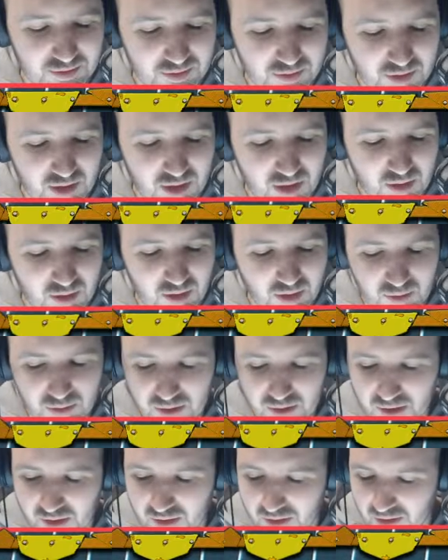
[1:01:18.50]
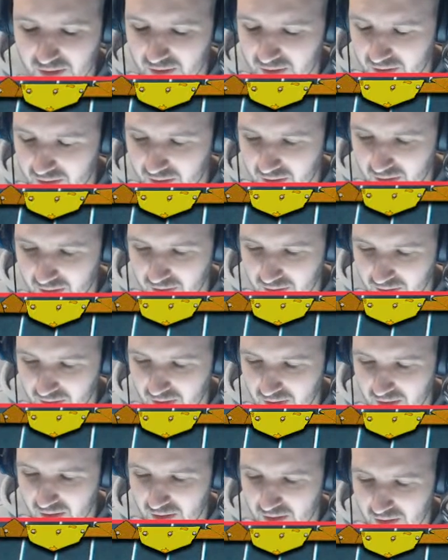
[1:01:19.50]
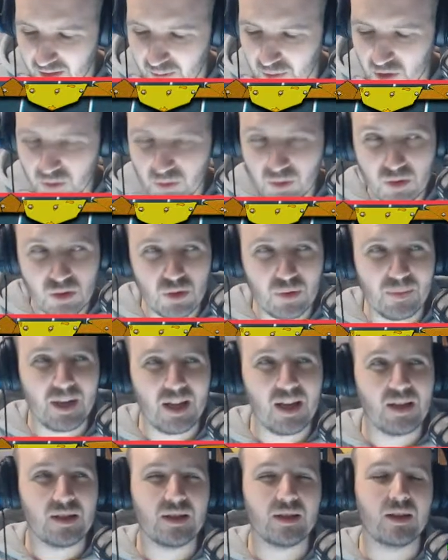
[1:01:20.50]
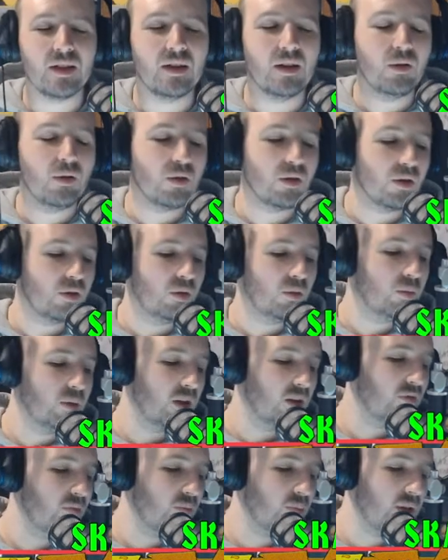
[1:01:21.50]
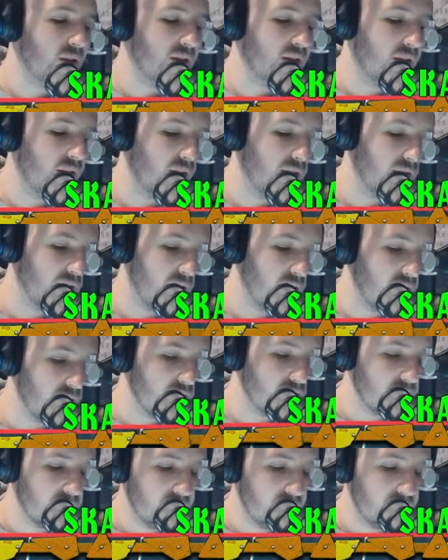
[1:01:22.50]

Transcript: No, it's not. I'm sure there's some lads at the local club, but I haven't been there in ages. You